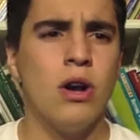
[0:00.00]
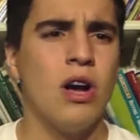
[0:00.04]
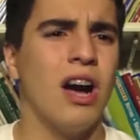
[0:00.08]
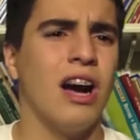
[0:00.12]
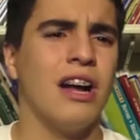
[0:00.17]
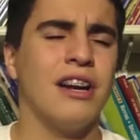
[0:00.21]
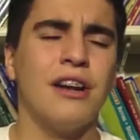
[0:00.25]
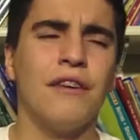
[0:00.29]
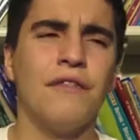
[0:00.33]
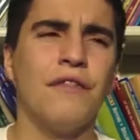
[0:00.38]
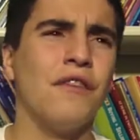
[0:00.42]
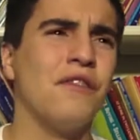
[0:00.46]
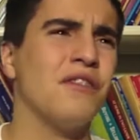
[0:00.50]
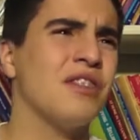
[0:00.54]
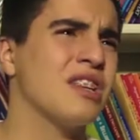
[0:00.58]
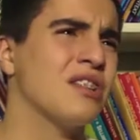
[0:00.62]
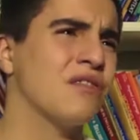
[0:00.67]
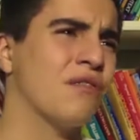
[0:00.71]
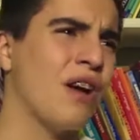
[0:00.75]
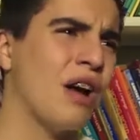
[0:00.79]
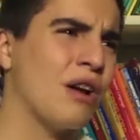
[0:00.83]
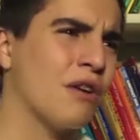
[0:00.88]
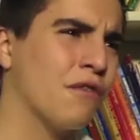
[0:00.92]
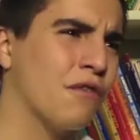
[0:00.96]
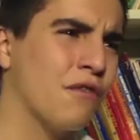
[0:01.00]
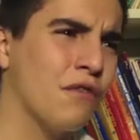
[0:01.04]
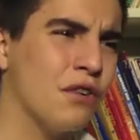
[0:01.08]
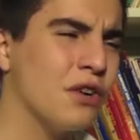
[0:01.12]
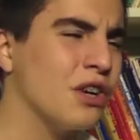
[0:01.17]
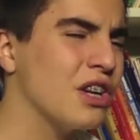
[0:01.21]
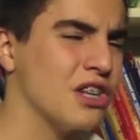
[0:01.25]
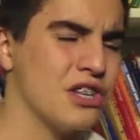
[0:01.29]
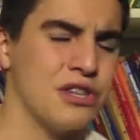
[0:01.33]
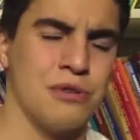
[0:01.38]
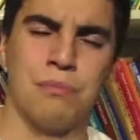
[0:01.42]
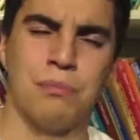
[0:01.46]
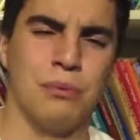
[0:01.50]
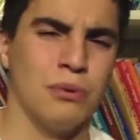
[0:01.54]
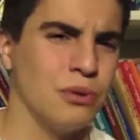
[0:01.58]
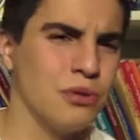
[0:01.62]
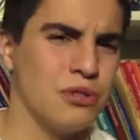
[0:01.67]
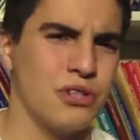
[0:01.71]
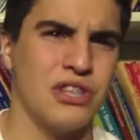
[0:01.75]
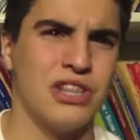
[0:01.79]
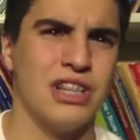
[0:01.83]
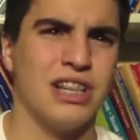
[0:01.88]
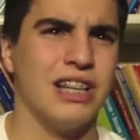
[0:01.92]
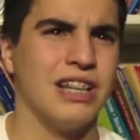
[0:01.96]
Enough of this found footage
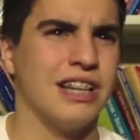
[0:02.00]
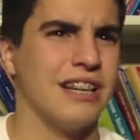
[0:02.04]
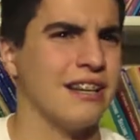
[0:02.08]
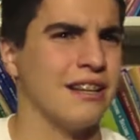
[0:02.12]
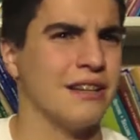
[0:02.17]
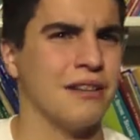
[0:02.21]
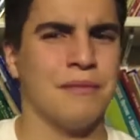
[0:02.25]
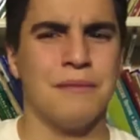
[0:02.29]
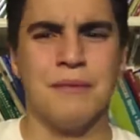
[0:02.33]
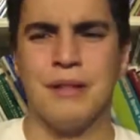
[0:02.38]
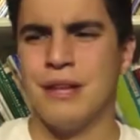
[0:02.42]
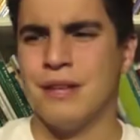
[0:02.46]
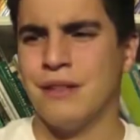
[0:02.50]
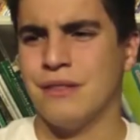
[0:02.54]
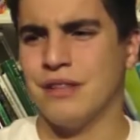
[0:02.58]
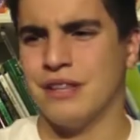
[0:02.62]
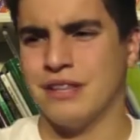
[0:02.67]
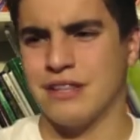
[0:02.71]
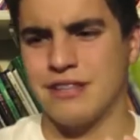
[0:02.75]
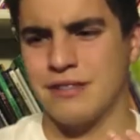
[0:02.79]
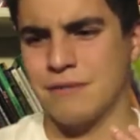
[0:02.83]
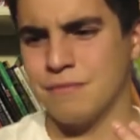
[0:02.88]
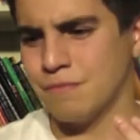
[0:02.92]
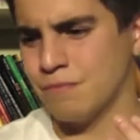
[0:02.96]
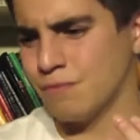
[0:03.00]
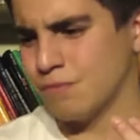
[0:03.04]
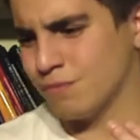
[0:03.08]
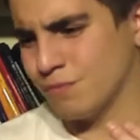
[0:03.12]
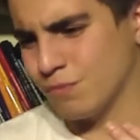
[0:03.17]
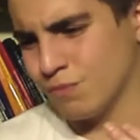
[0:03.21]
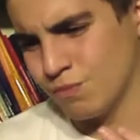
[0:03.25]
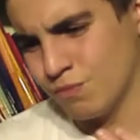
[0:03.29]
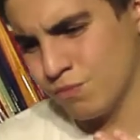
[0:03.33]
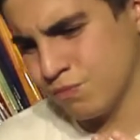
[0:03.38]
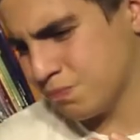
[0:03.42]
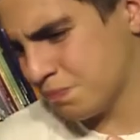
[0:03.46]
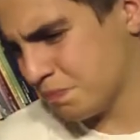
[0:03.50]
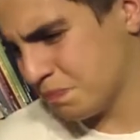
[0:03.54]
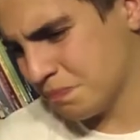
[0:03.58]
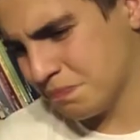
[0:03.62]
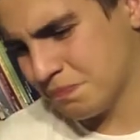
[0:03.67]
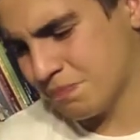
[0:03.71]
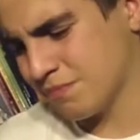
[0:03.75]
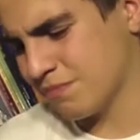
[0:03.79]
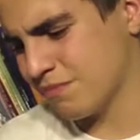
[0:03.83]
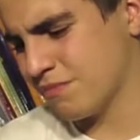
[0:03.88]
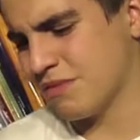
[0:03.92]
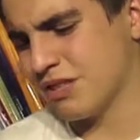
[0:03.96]
bullshit and this
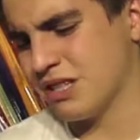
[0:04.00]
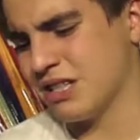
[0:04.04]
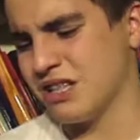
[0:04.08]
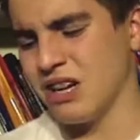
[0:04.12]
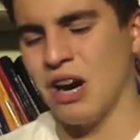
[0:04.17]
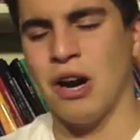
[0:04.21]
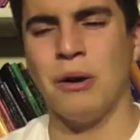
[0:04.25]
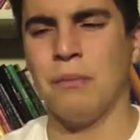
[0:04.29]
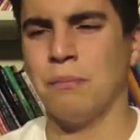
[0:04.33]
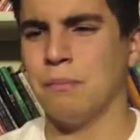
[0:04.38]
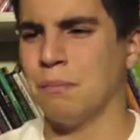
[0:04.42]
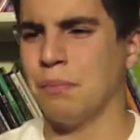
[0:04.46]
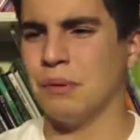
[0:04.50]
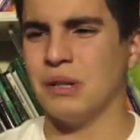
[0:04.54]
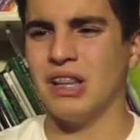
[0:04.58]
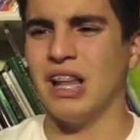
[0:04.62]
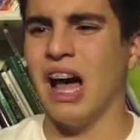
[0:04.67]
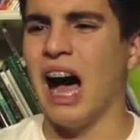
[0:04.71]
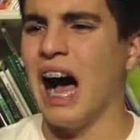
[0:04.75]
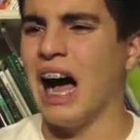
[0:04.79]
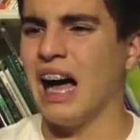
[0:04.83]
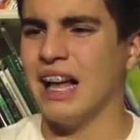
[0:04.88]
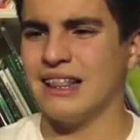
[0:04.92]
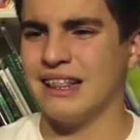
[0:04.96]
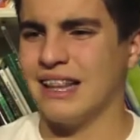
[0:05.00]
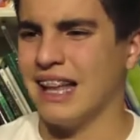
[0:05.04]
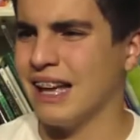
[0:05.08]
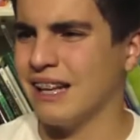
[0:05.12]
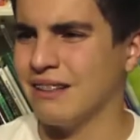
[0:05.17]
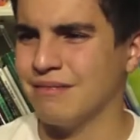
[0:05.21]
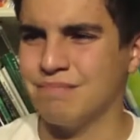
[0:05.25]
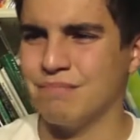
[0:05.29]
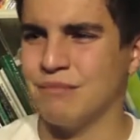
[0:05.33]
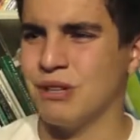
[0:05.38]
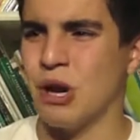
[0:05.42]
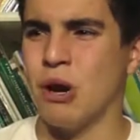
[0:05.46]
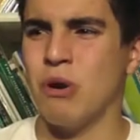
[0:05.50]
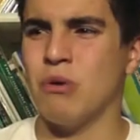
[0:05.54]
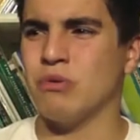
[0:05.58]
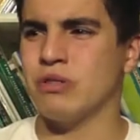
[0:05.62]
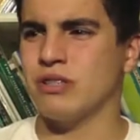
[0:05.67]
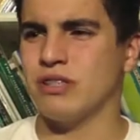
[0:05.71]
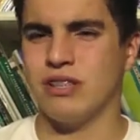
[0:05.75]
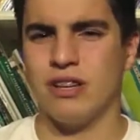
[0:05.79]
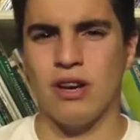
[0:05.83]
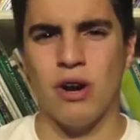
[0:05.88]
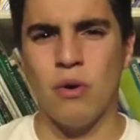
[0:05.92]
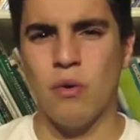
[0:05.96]
dumb plot that goes
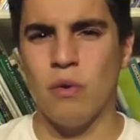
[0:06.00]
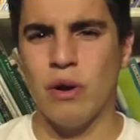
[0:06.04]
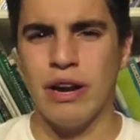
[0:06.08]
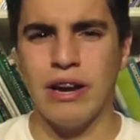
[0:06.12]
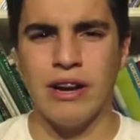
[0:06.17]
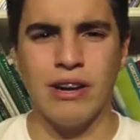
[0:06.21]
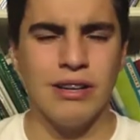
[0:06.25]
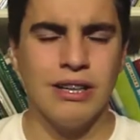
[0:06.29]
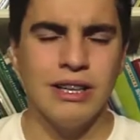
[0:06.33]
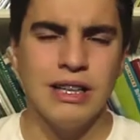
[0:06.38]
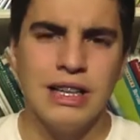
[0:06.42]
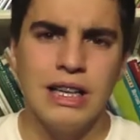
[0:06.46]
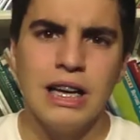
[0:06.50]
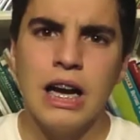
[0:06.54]
nowhere.